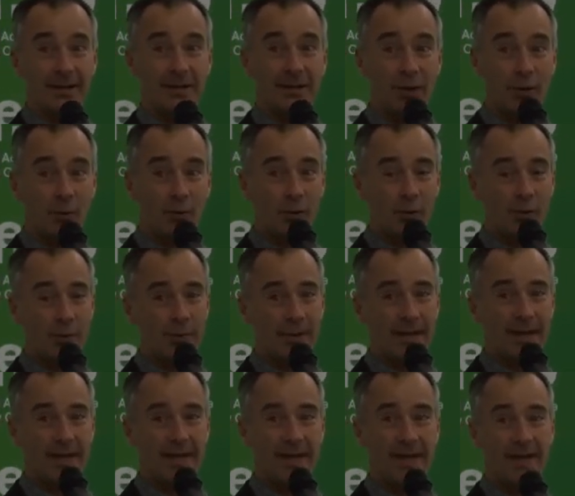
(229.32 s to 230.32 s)
there will
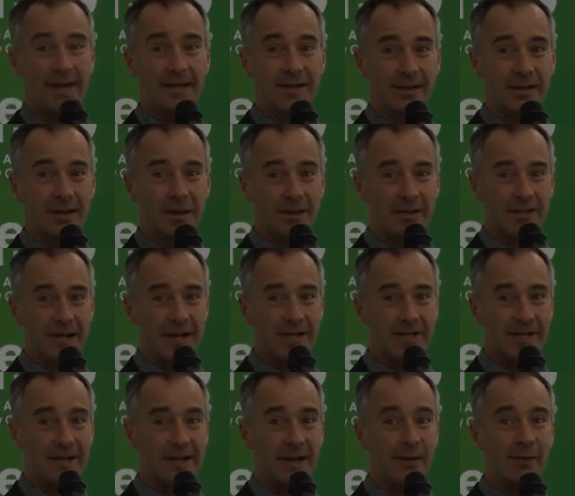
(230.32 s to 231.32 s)
be a
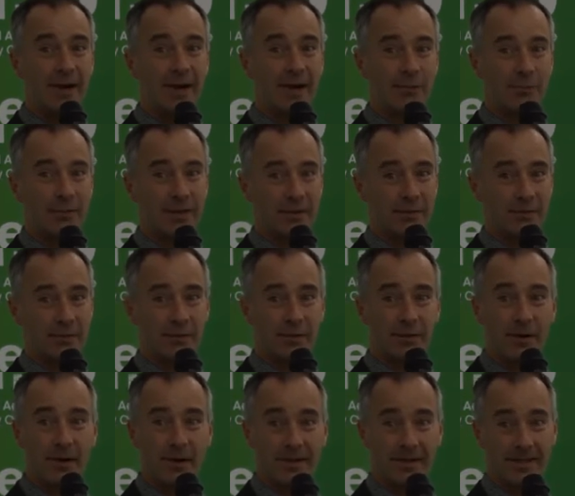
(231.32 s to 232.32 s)
negotiation around whether or
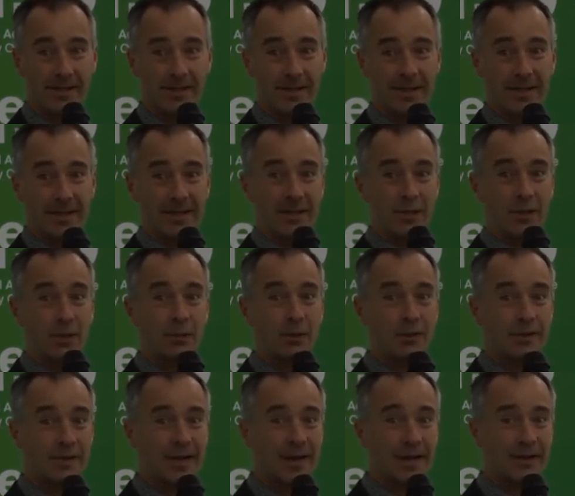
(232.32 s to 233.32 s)
not your
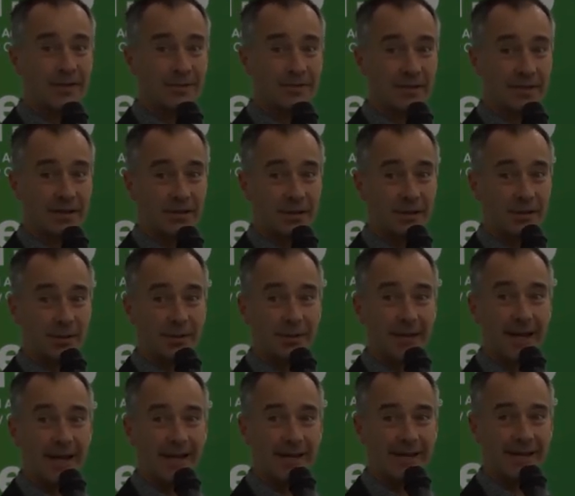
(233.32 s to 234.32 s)
entitlement to your
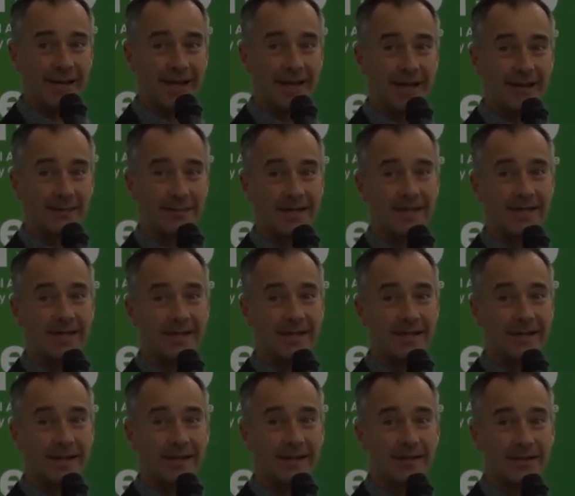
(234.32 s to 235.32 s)
land claim is
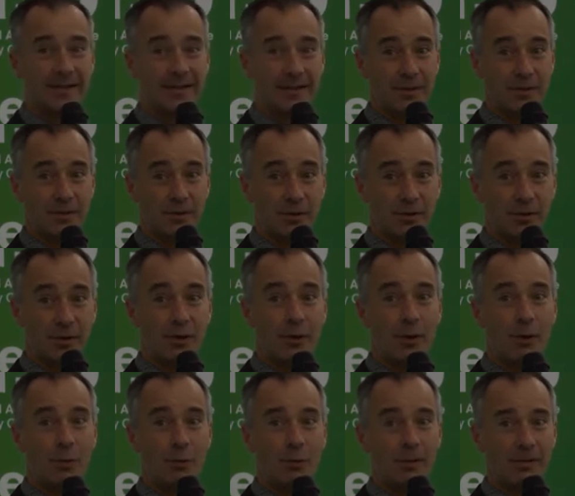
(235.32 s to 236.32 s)
assigned to the insurer,
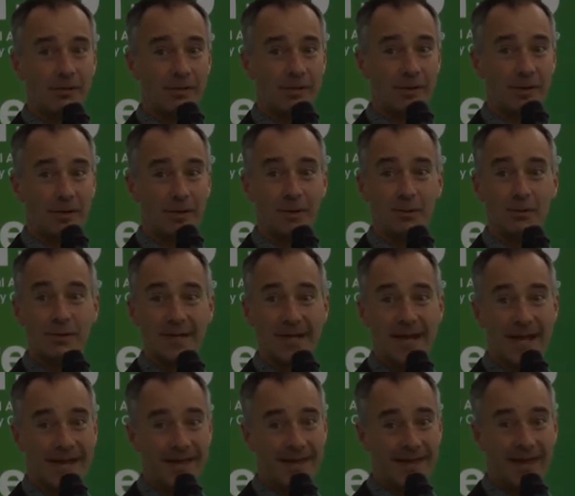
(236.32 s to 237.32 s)
or whether or not you
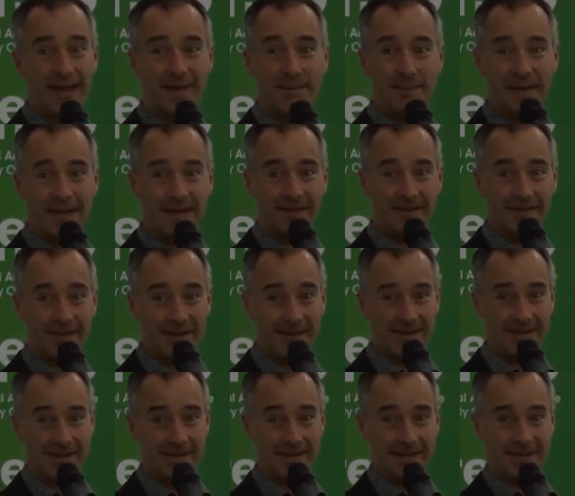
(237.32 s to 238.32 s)
retain that benefit.